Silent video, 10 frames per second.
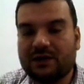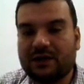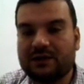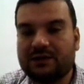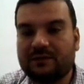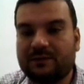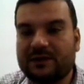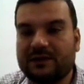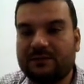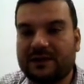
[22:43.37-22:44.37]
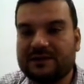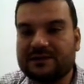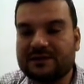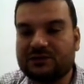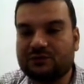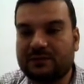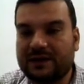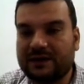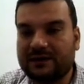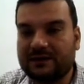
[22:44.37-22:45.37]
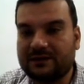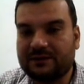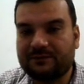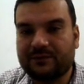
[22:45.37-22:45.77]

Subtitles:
at the prices to buyer.